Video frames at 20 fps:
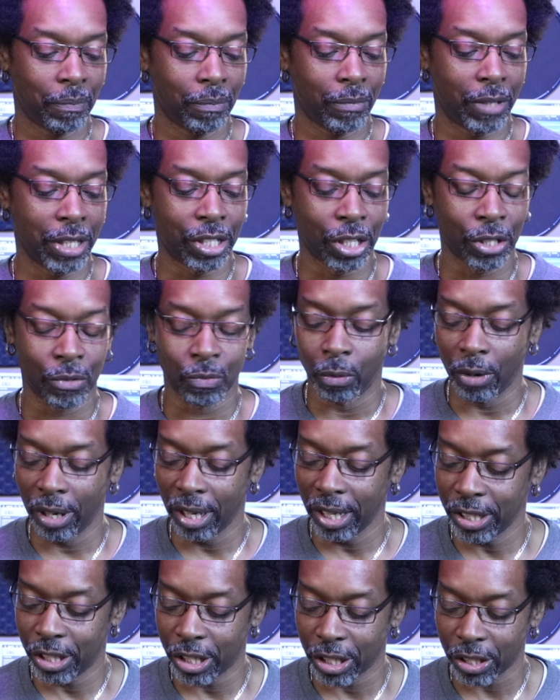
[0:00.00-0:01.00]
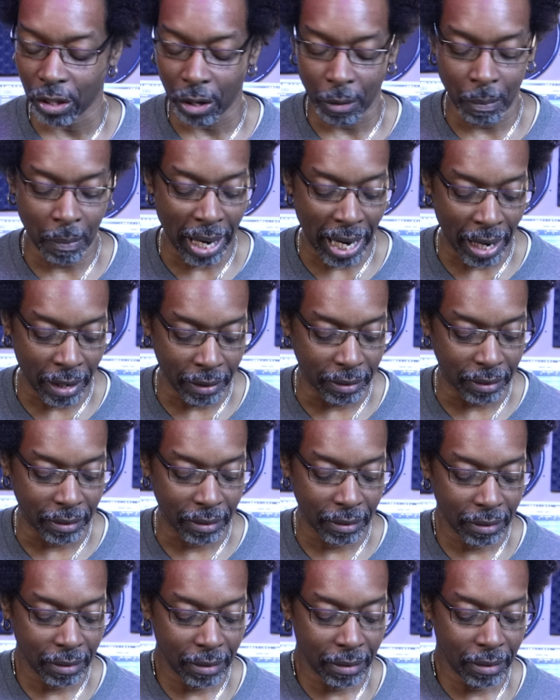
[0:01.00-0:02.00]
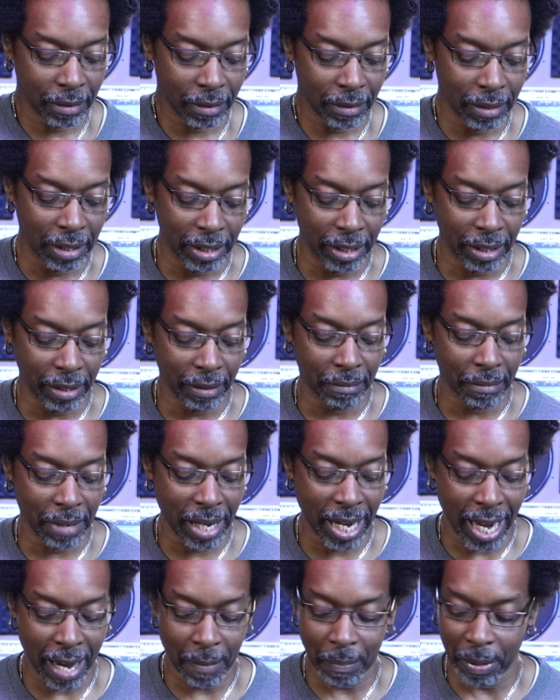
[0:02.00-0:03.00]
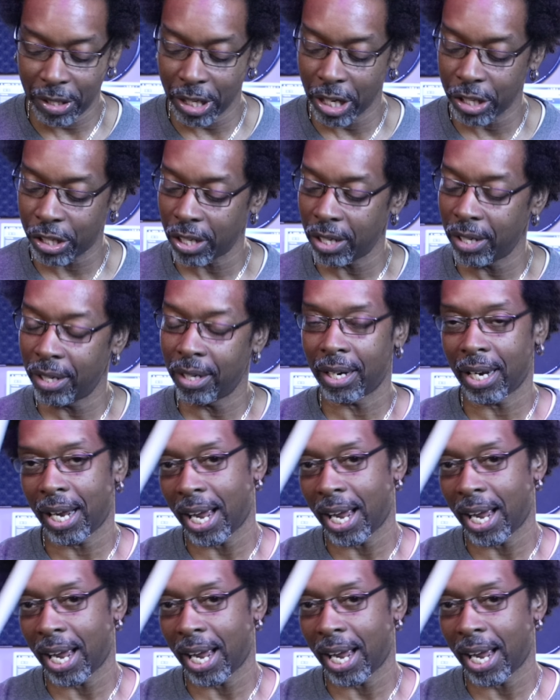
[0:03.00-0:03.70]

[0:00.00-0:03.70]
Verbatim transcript: This is really just about the hand position,